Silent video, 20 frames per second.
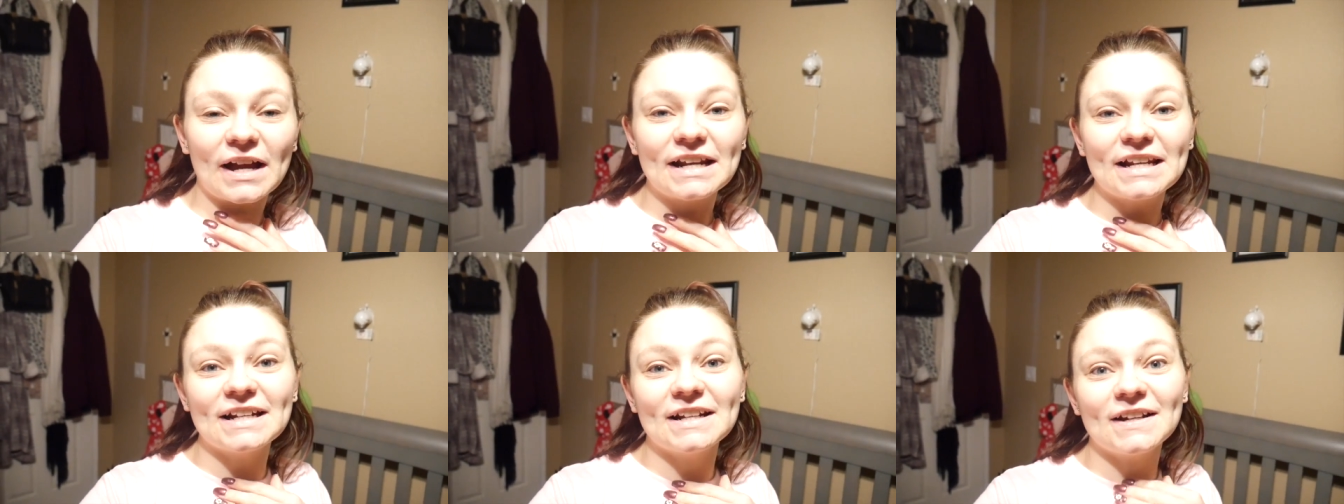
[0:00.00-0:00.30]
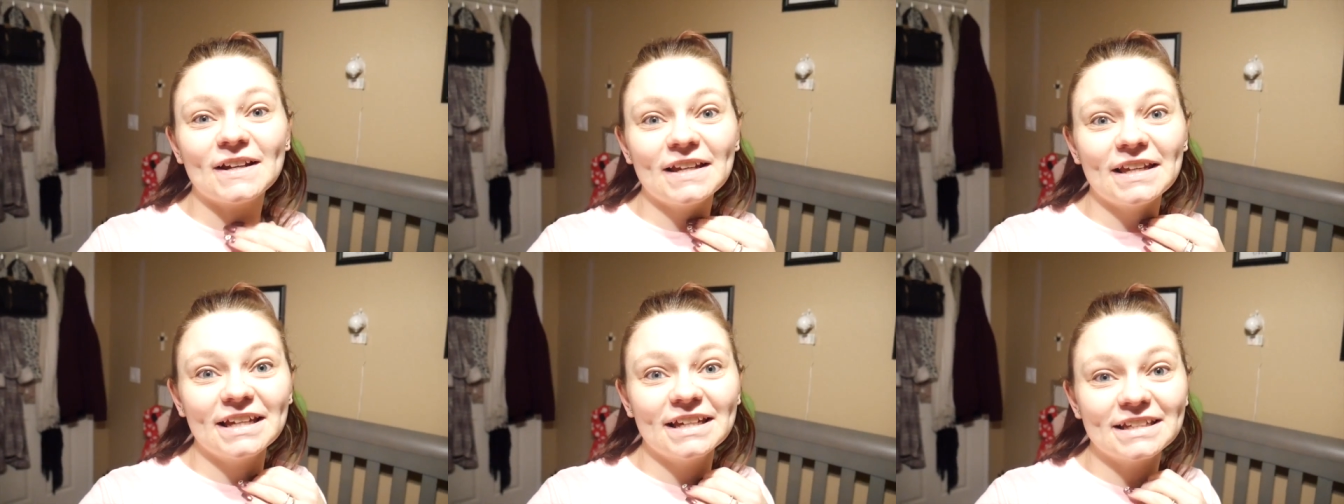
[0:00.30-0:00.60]
I did
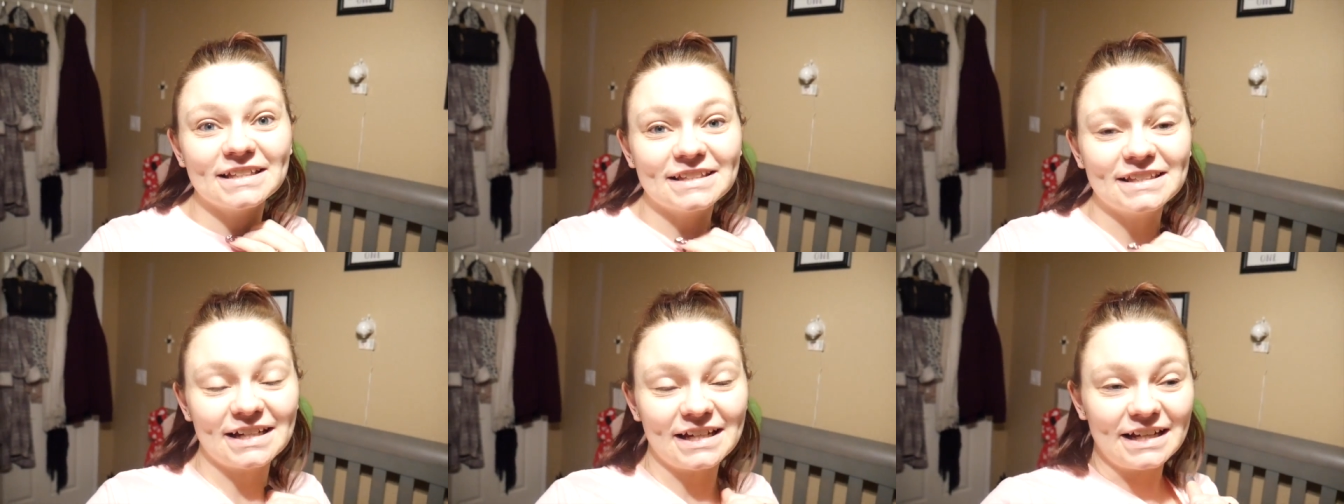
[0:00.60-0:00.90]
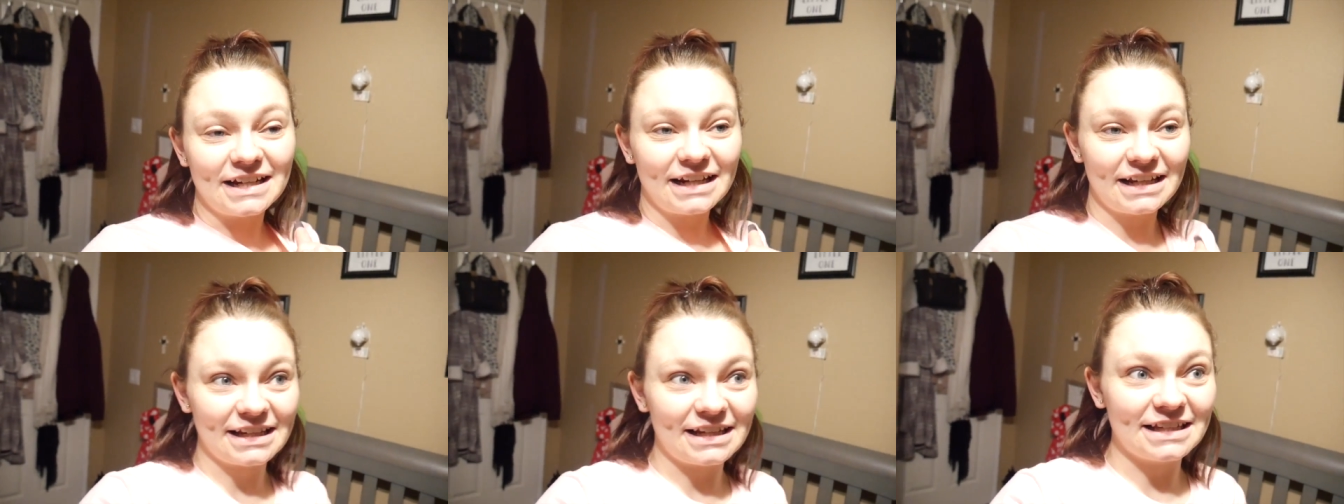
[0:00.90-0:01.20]
not get
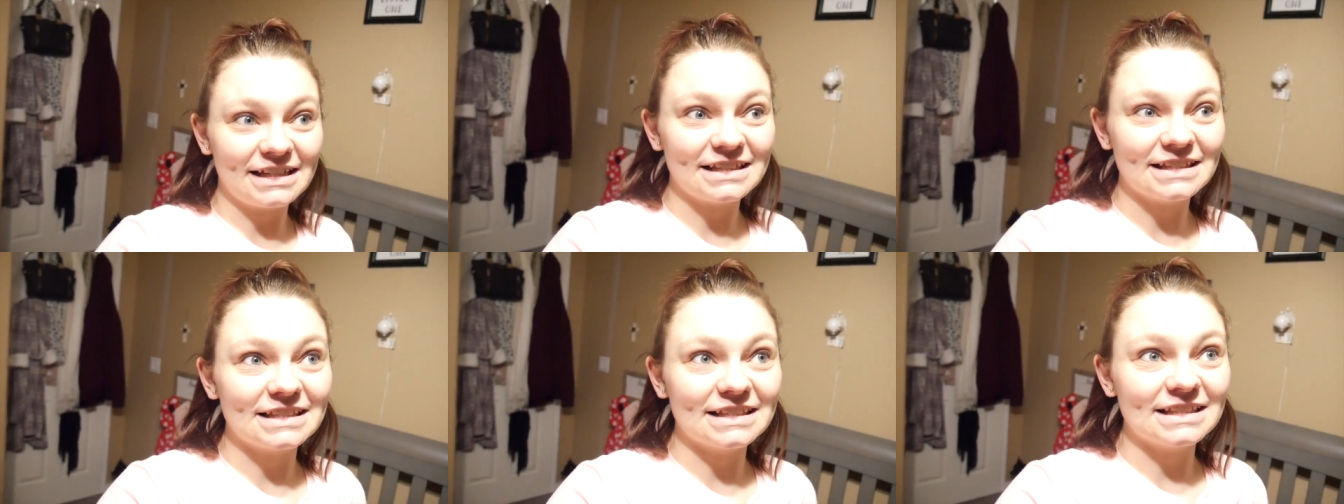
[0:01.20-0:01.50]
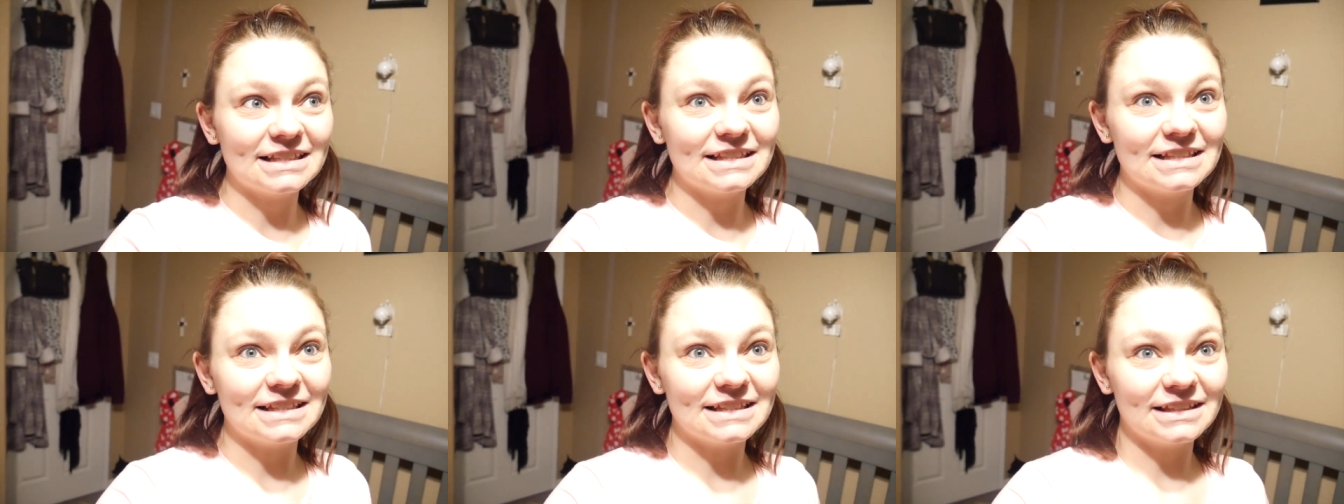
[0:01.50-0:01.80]
done as
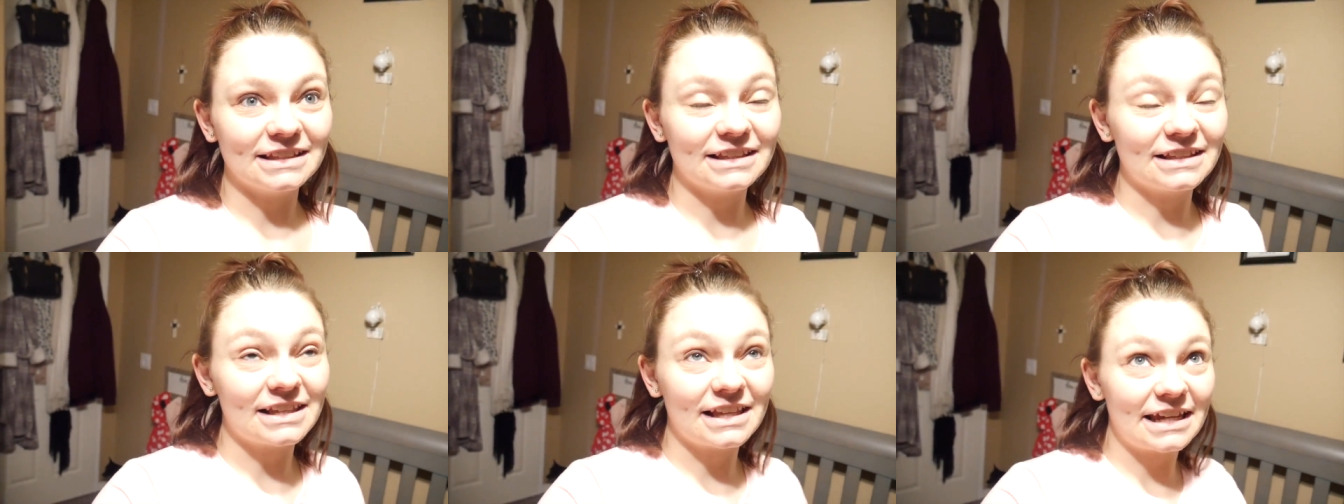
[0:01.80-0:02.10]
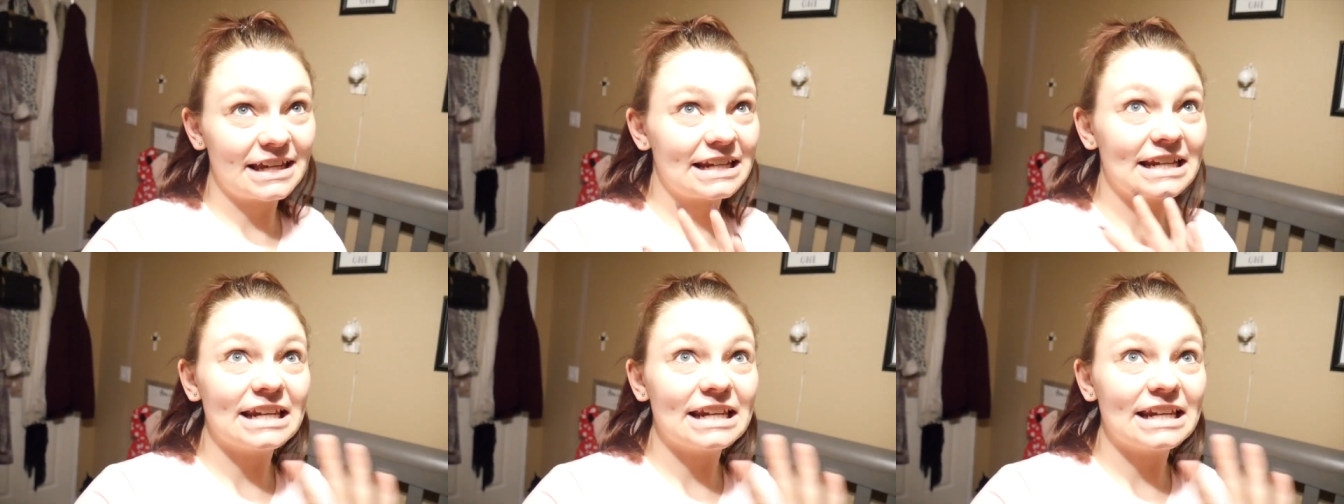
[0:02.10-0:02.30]
like